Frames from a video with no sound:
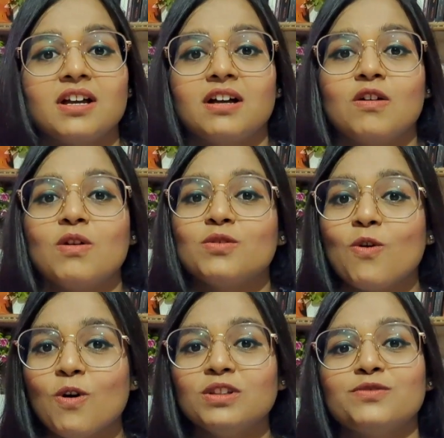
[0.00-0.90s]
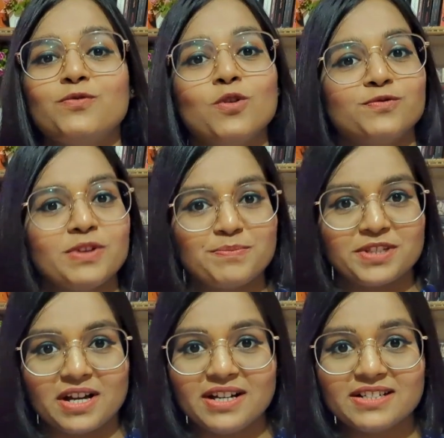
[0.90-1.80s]
on all the 4
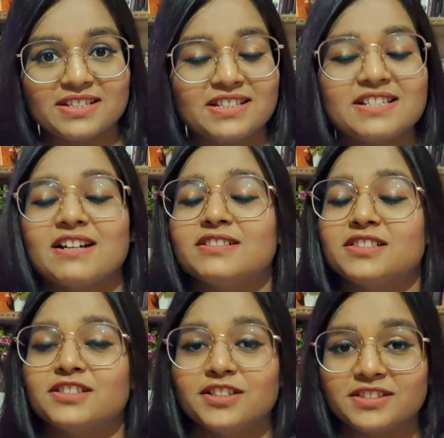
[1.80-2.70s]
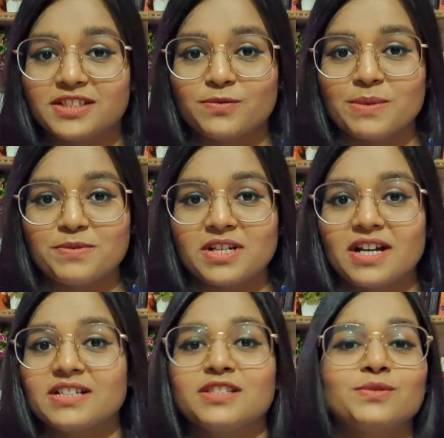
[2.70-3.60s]
websites. These are the trusted
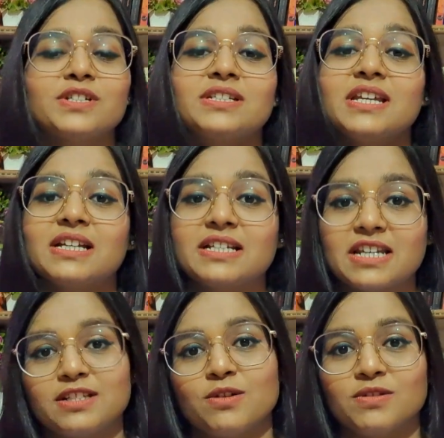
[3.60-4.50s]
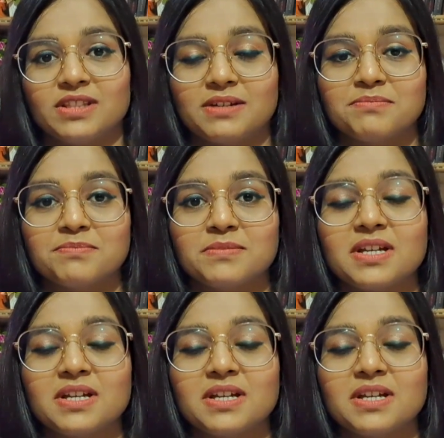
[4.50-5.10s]
websites. You can take test on them.